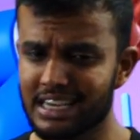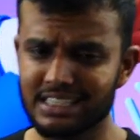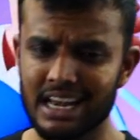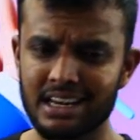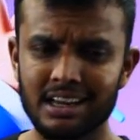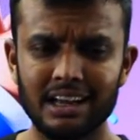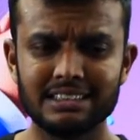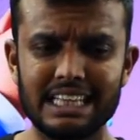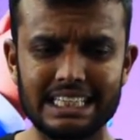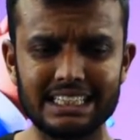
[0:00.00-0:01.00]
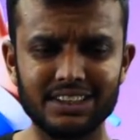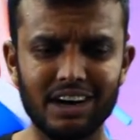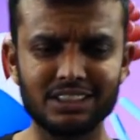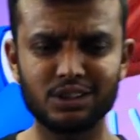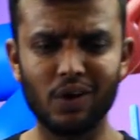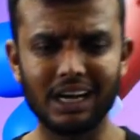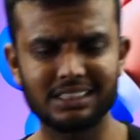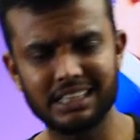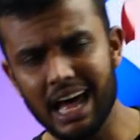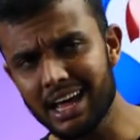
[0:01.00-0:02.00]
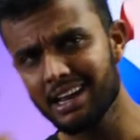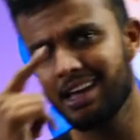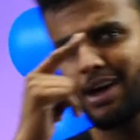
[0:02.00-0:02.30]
session. This is your Suhas sir,